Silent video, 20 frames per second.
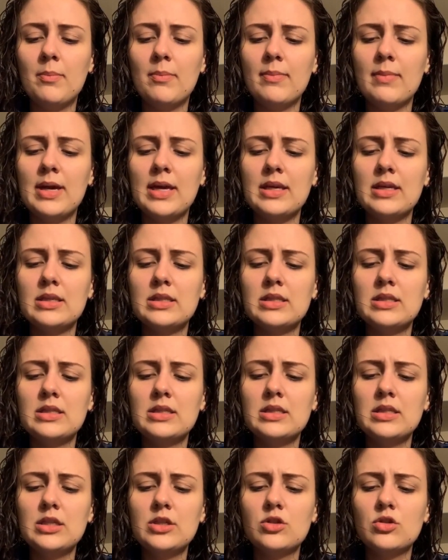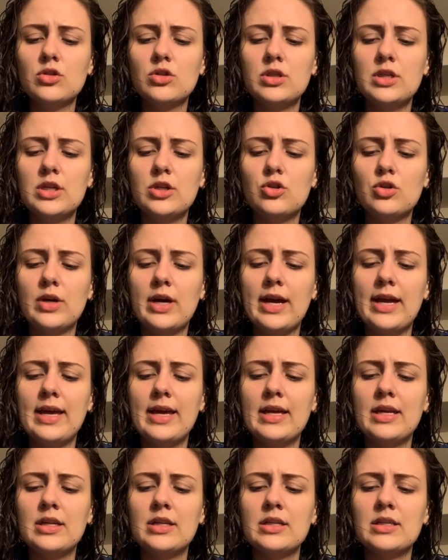My sister did try
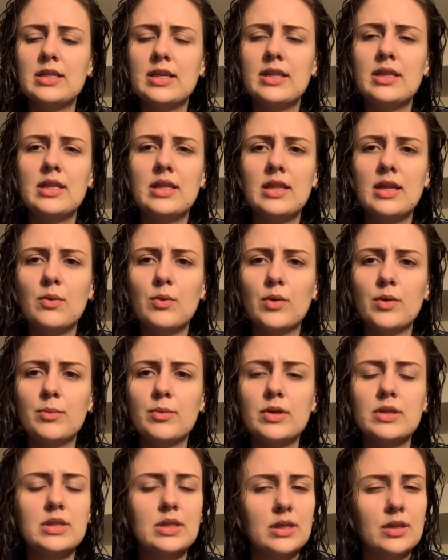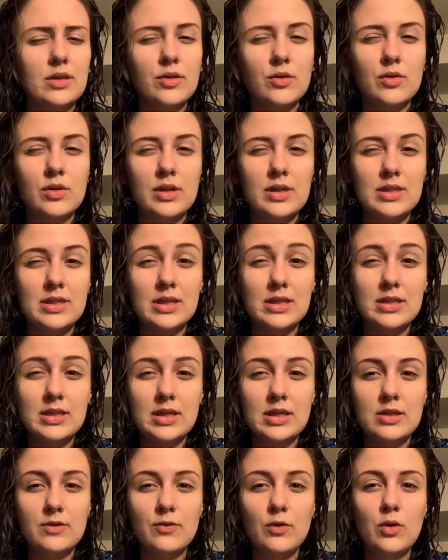it and said that they weren't particularly
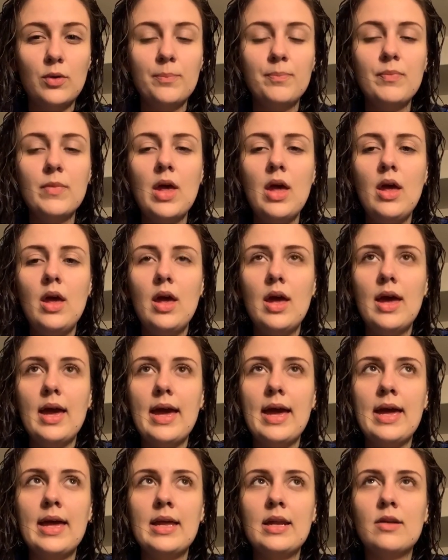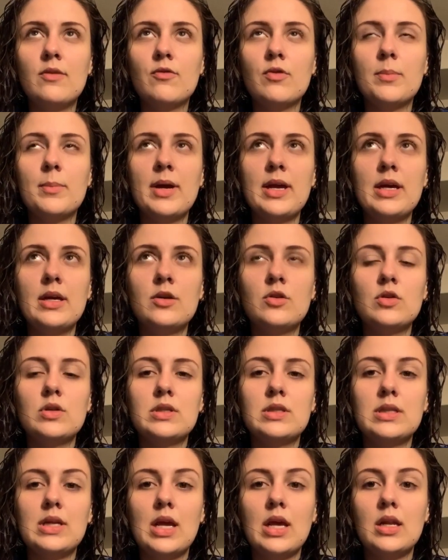successful, and from my
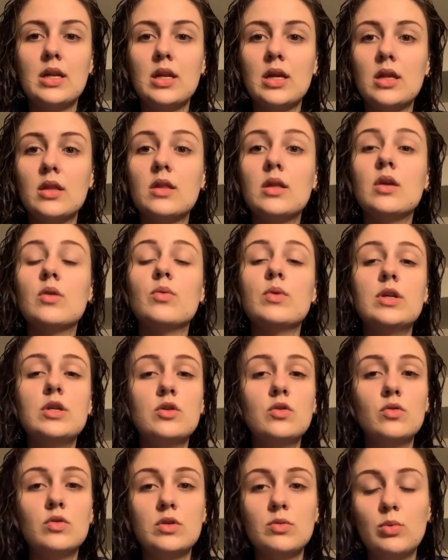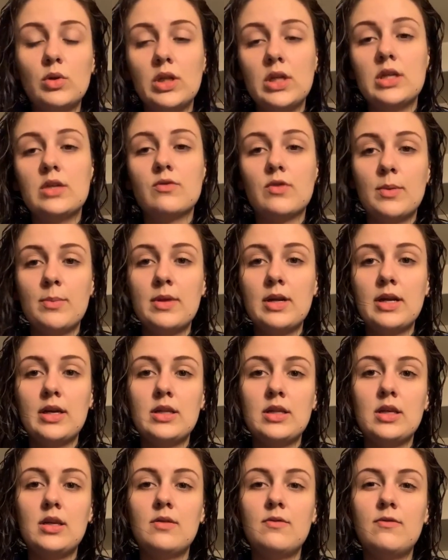understanding, the original spoolies from the
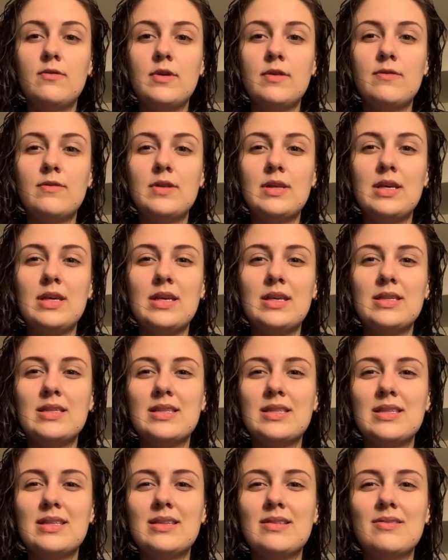1950s